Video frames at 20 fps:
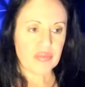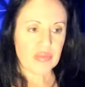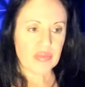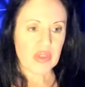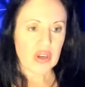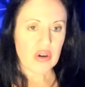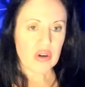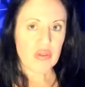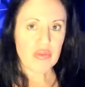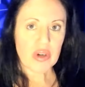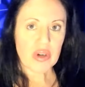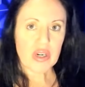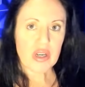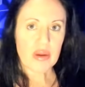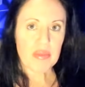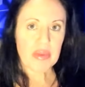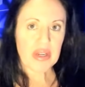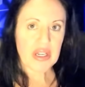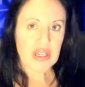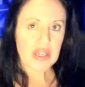
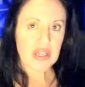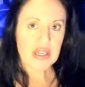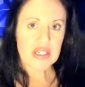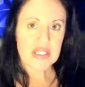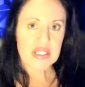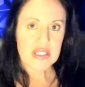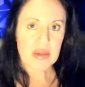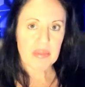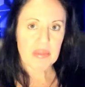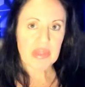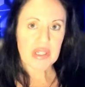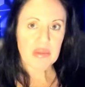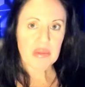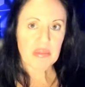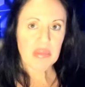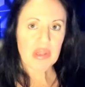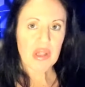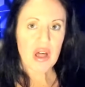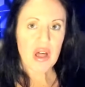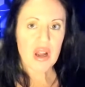overcoming any stumbling
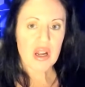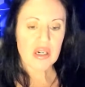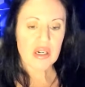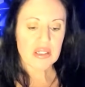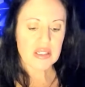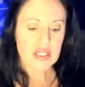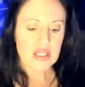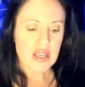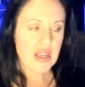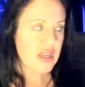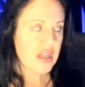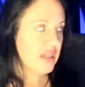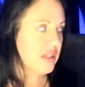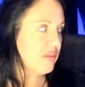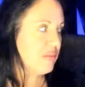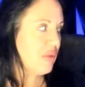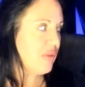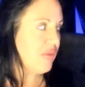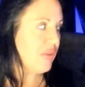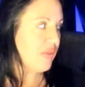blocks and
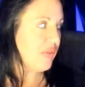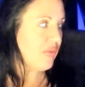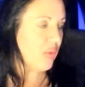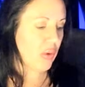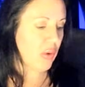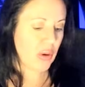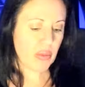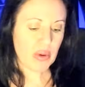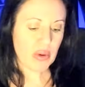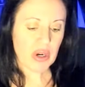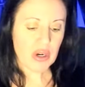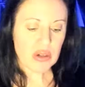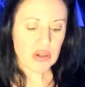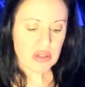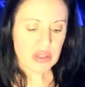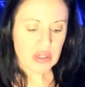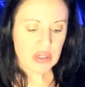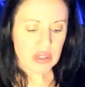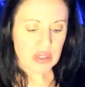moving forward.